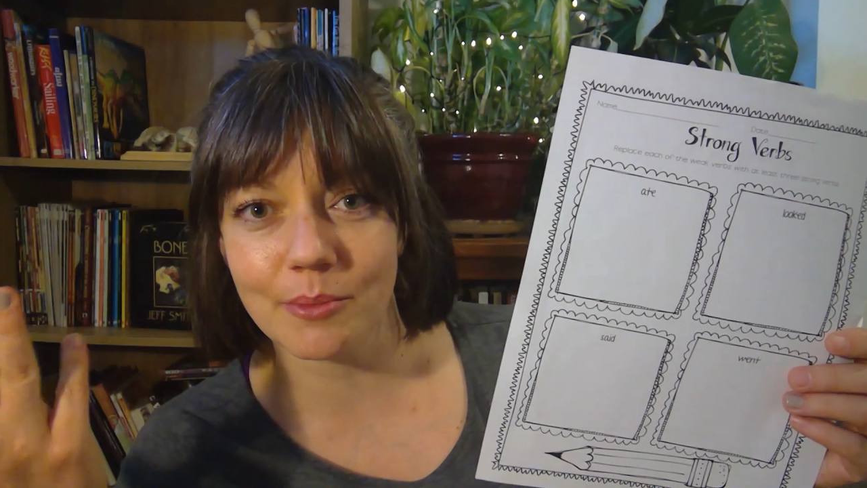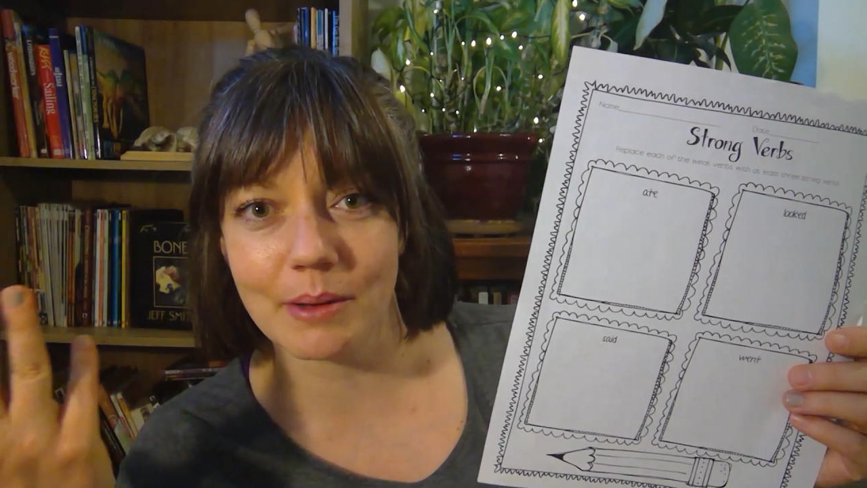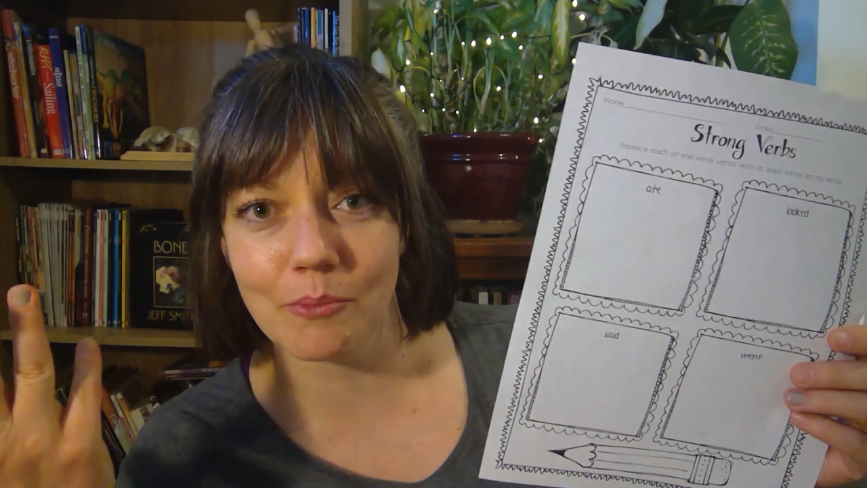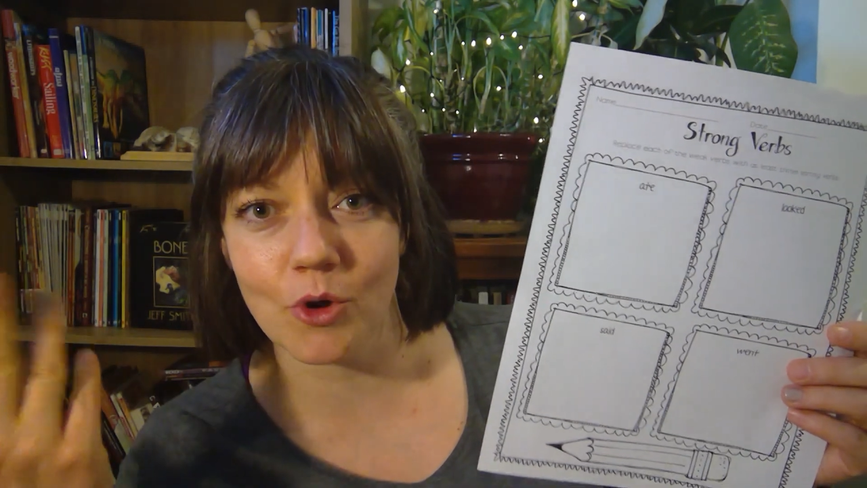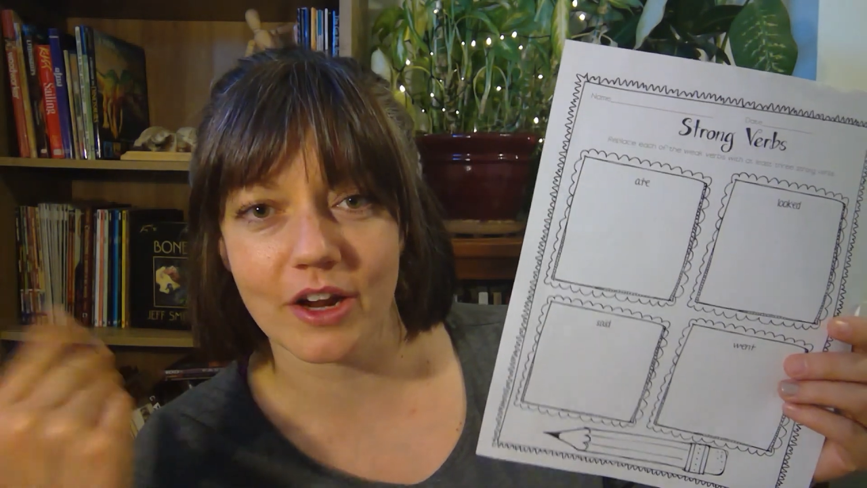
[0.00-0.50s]

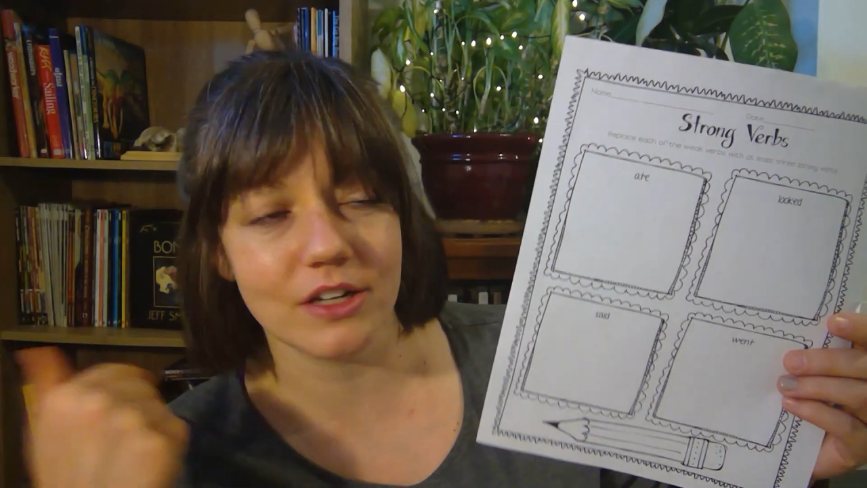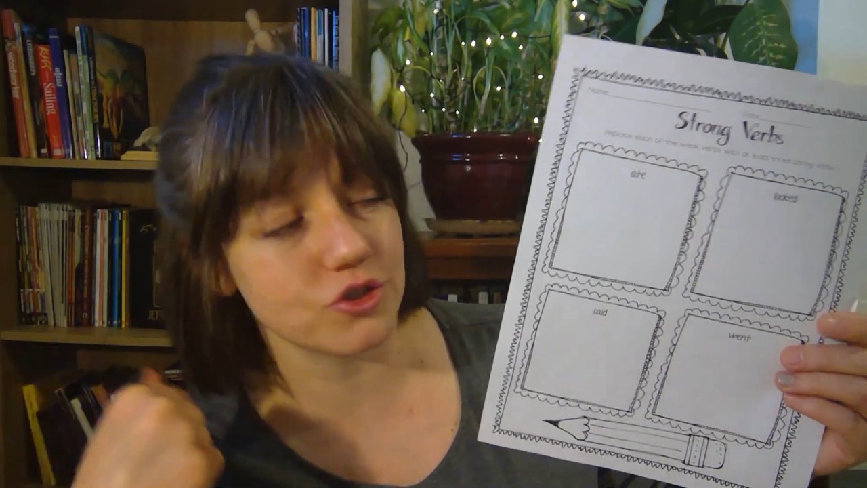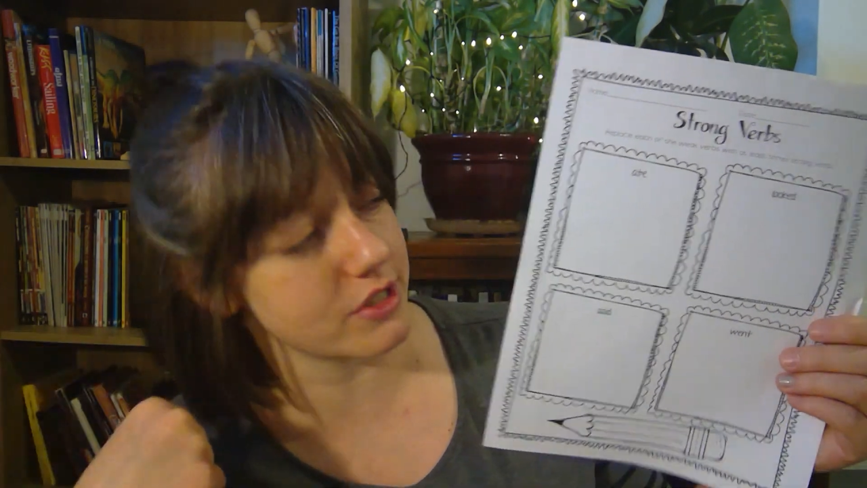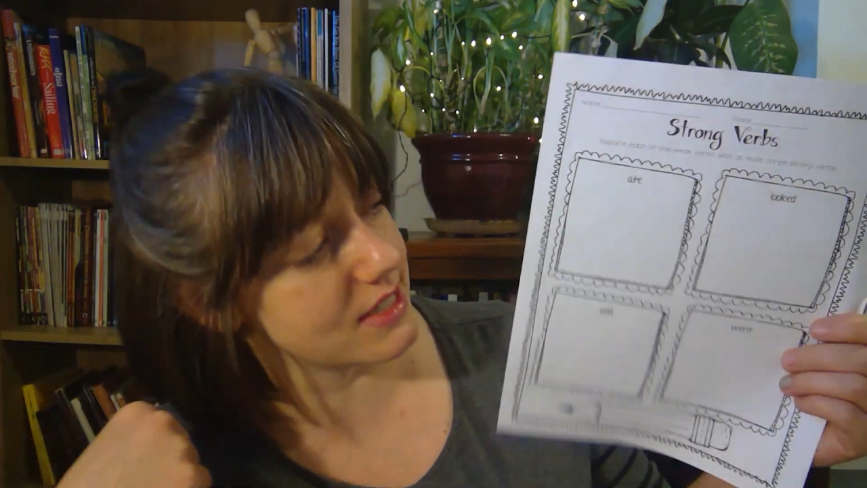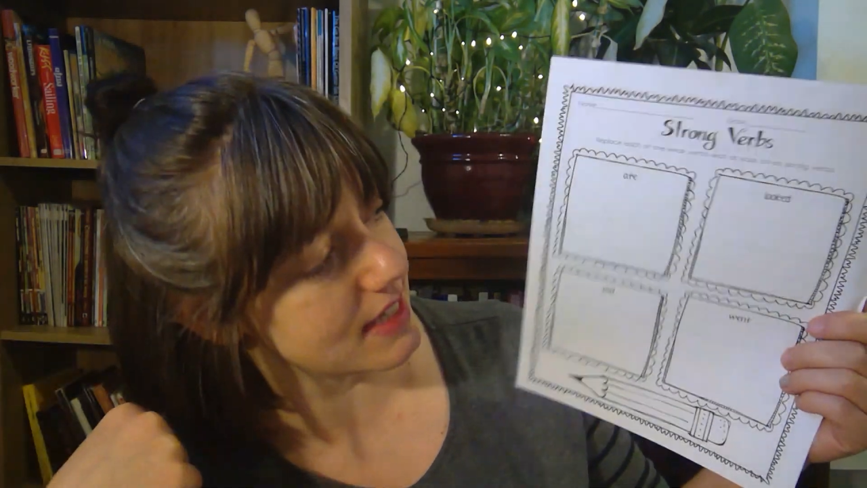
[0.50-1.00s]
bit more
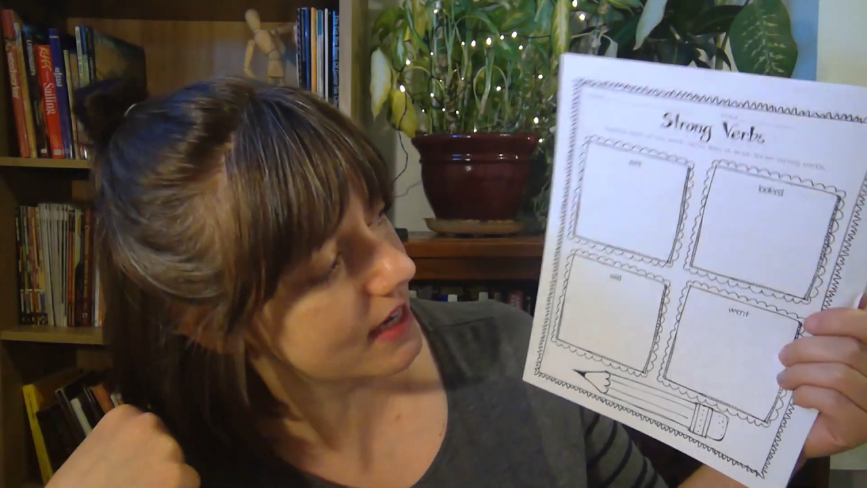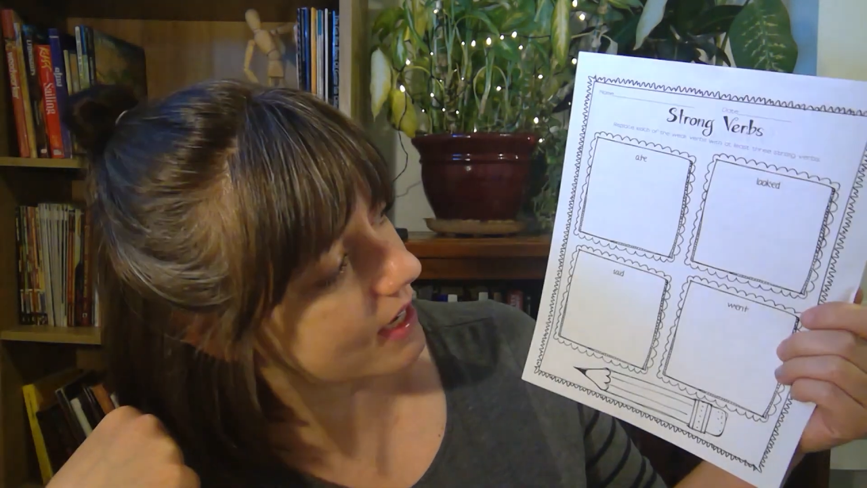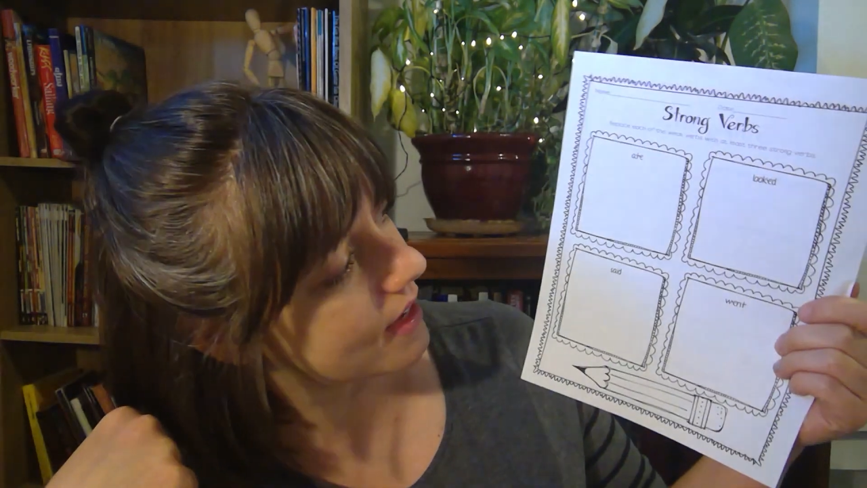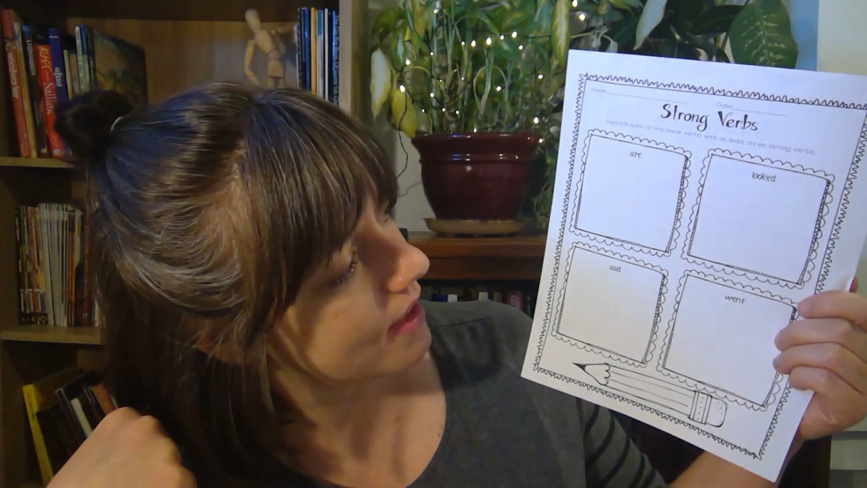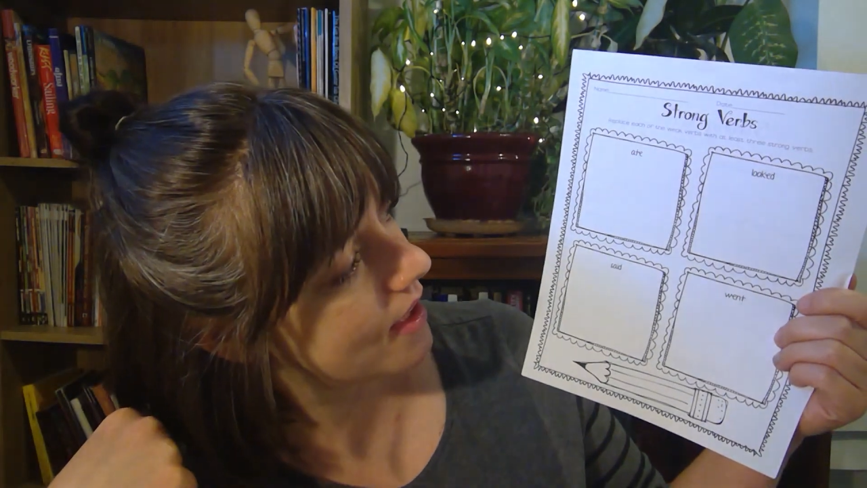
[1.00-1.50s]
interesting.